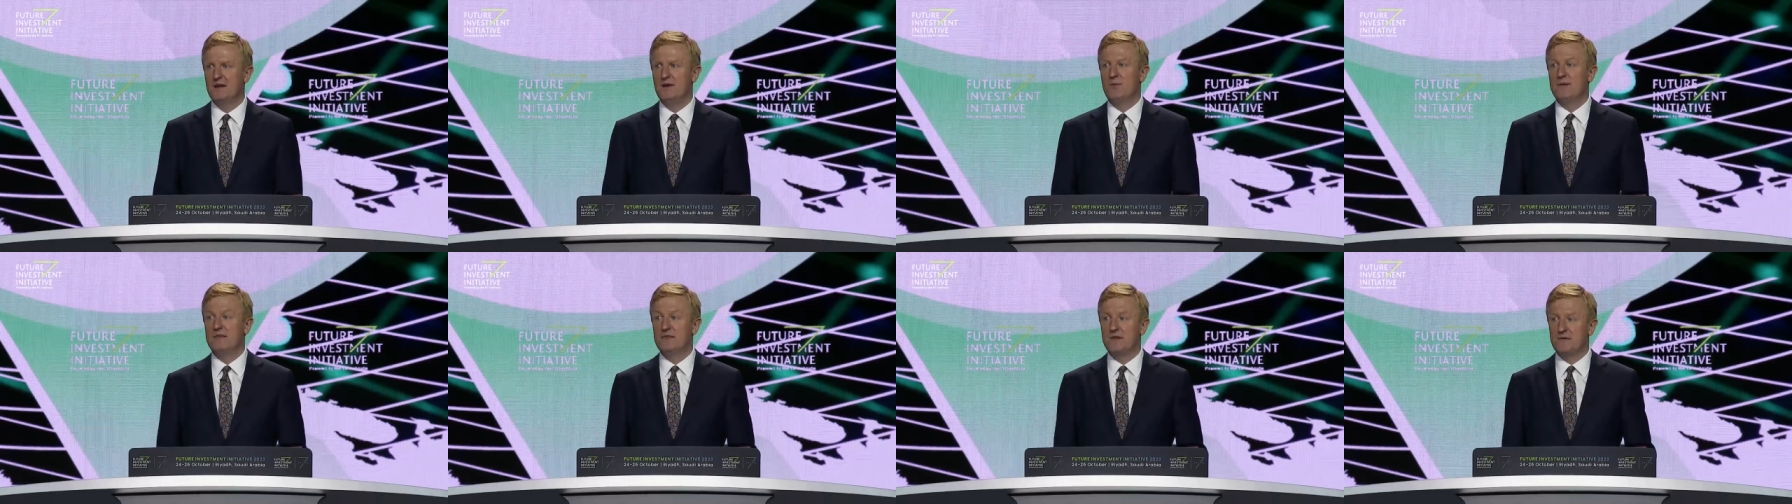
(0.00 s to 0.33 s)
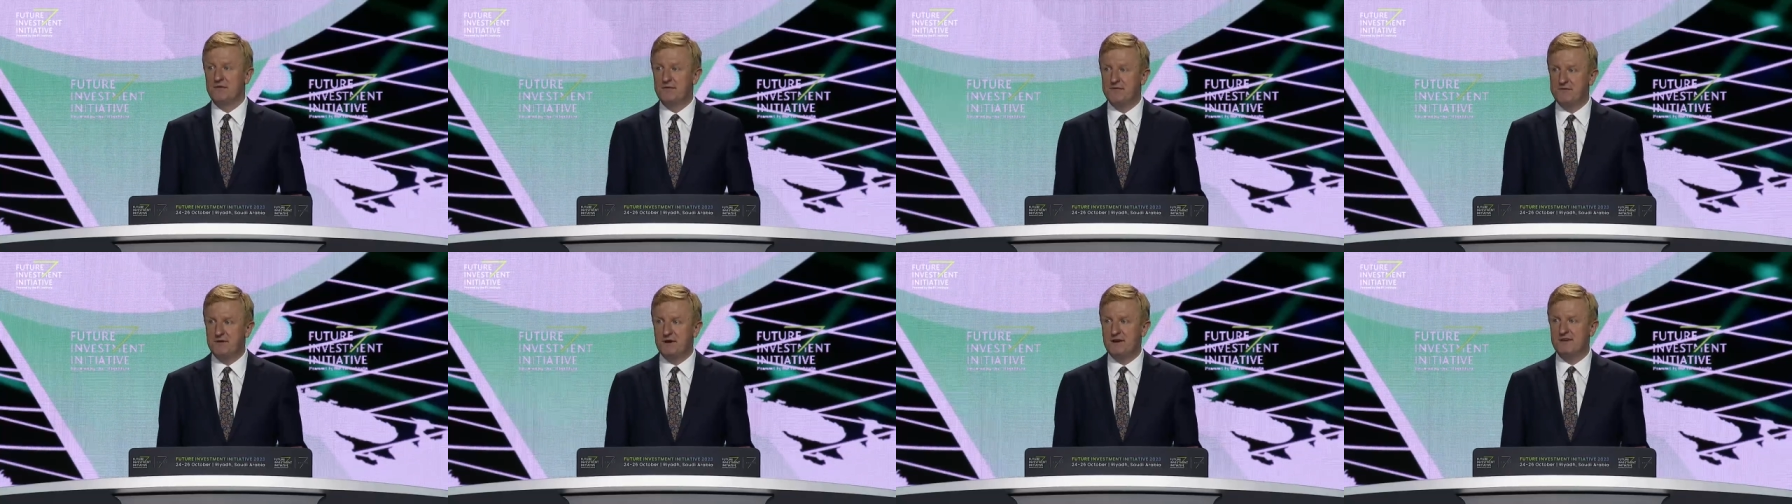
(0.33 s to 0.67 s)
with the
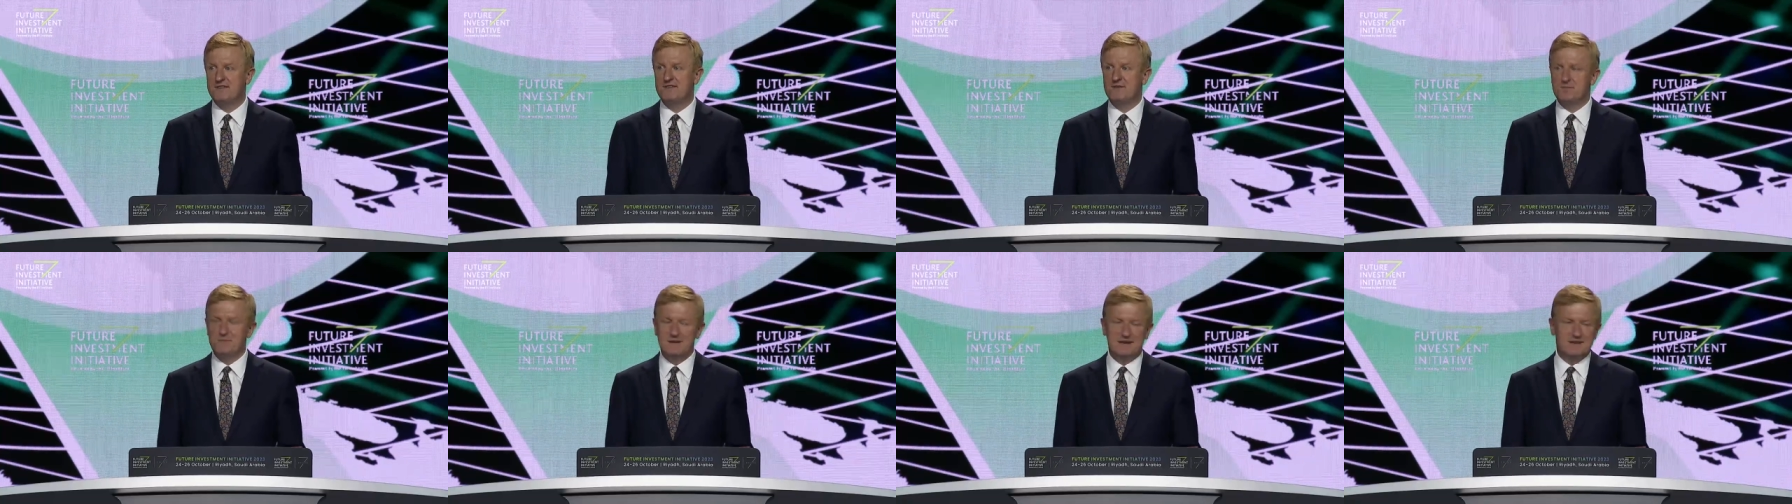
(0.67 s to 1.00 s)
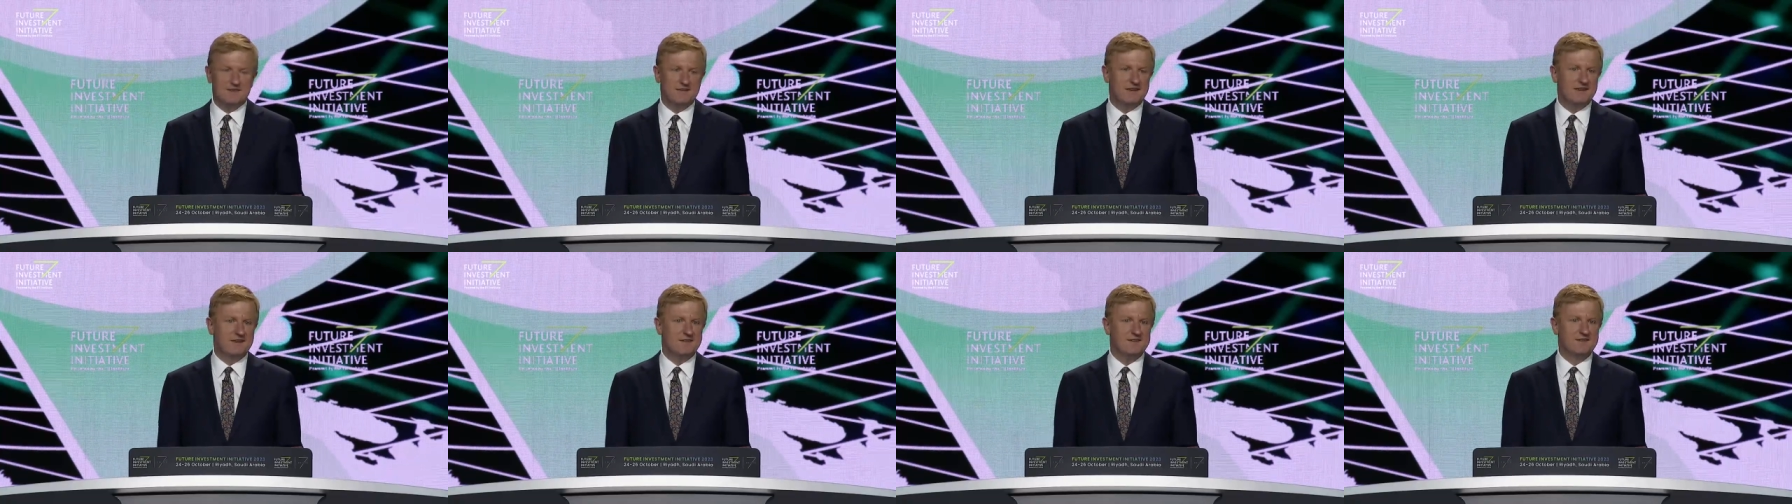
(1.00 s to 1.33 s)
first
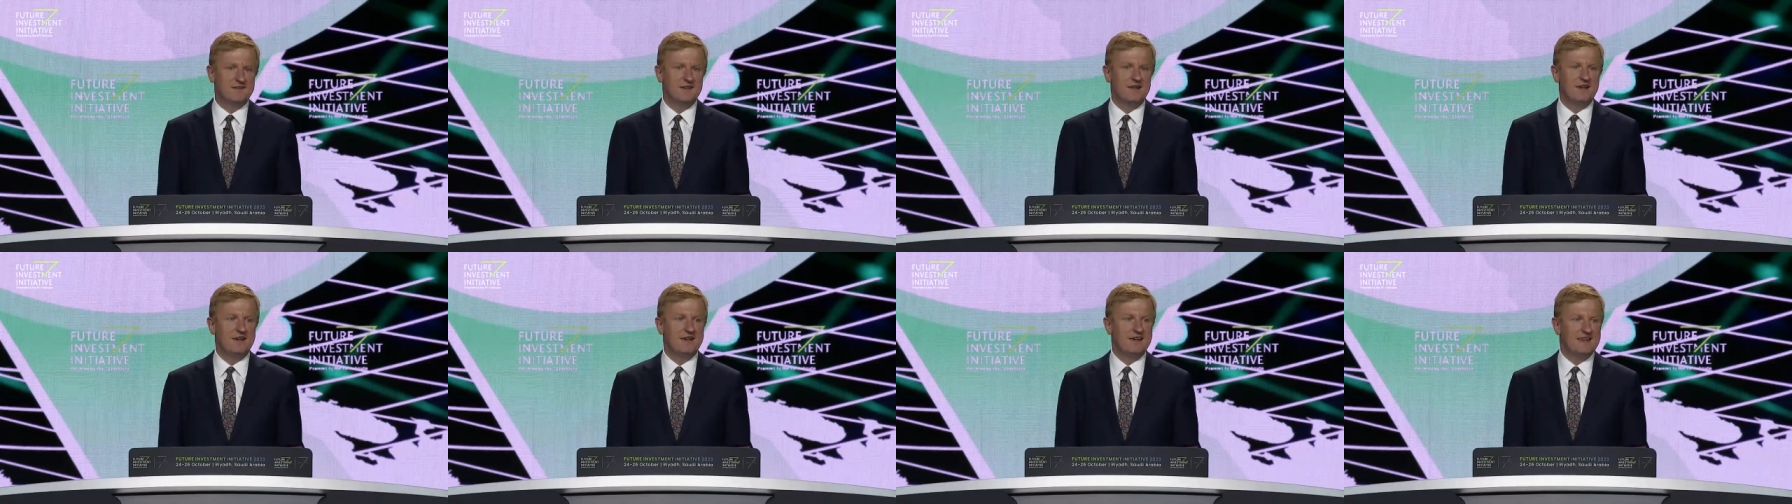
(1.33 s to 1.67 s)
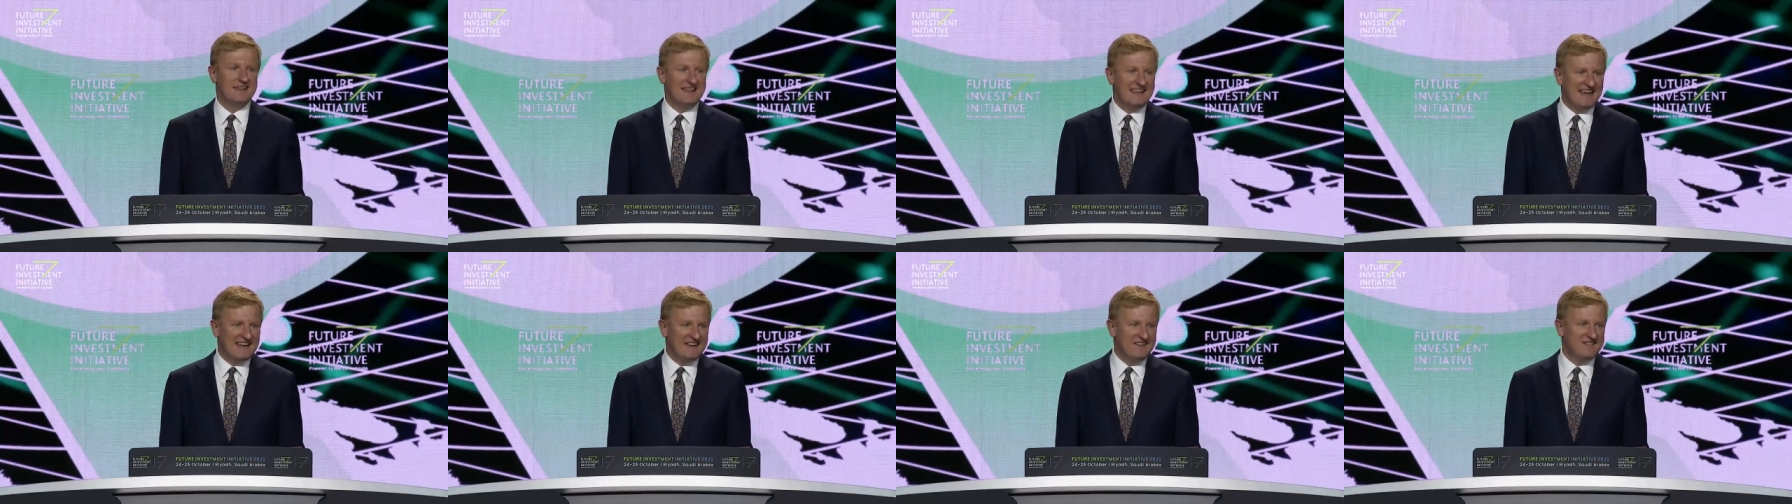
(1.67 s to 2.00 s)
meetings
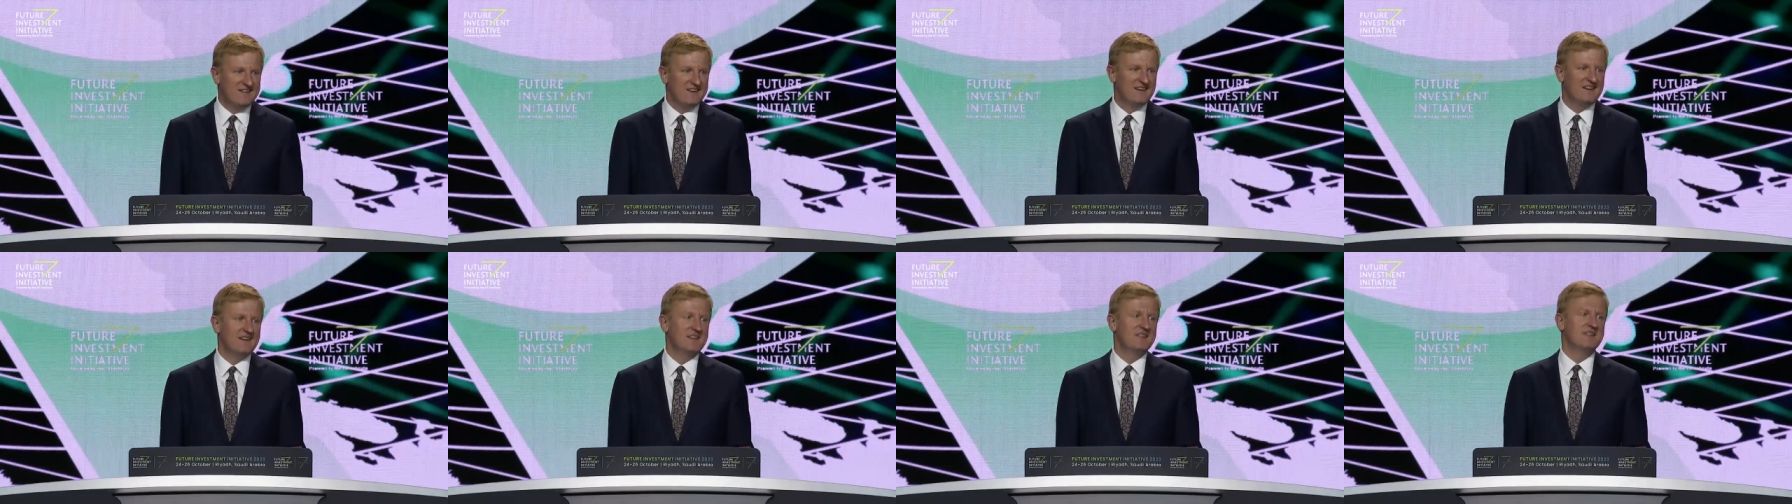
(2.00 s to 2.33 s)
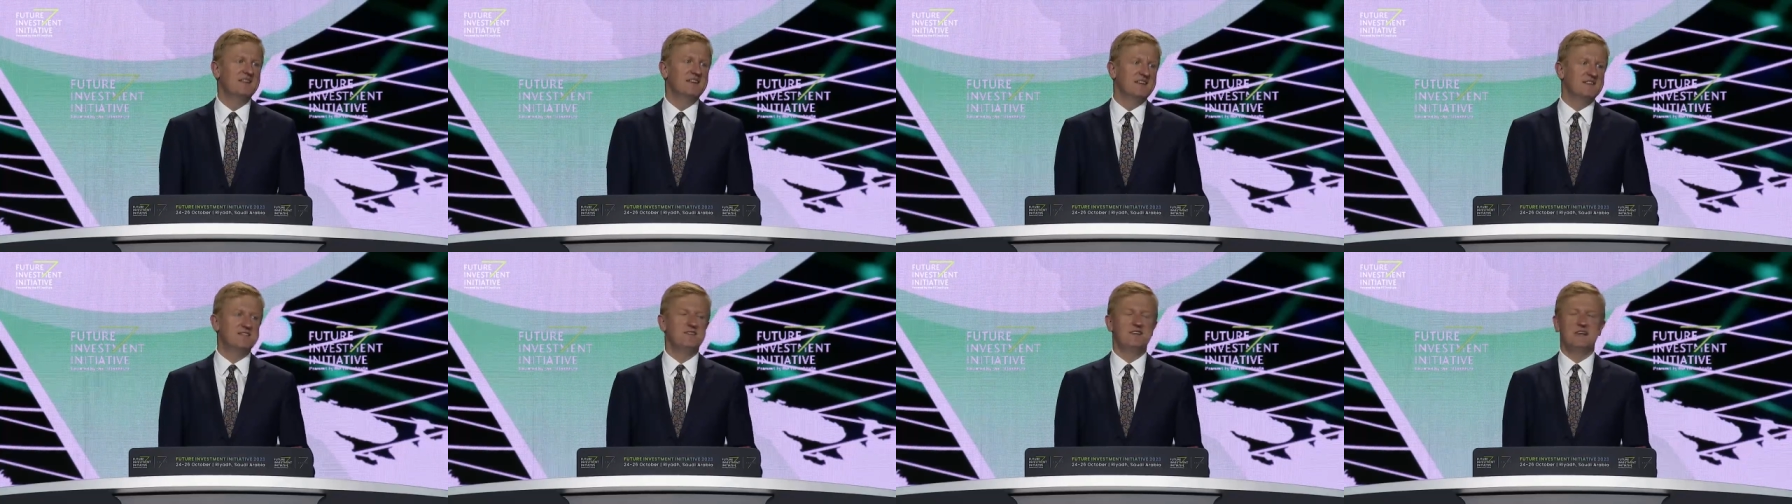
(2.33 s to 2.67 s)
later
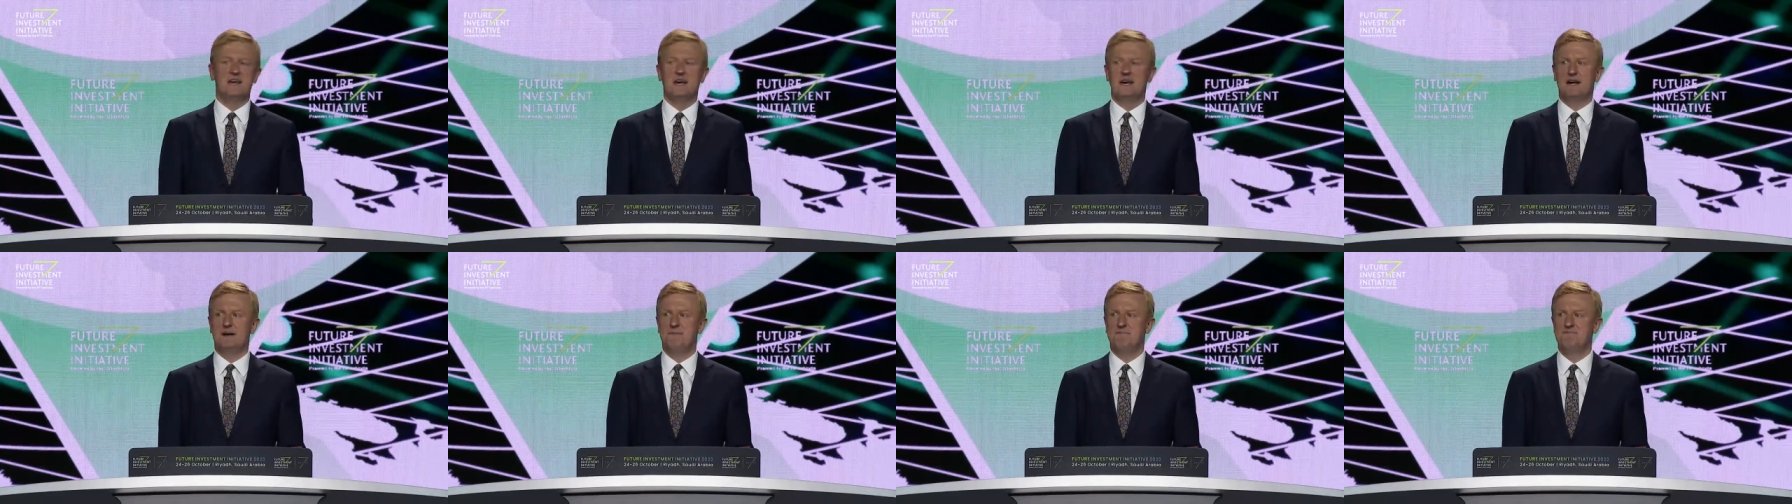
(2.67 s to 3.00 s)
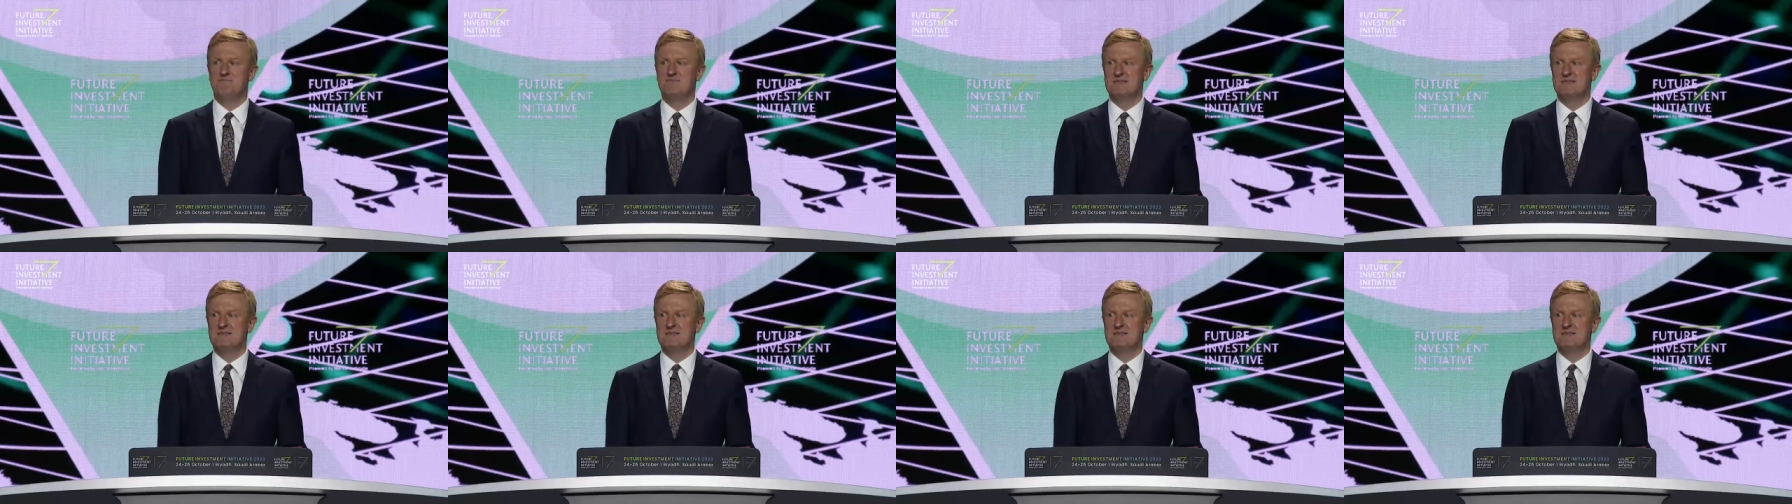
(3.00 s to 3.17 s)
this year.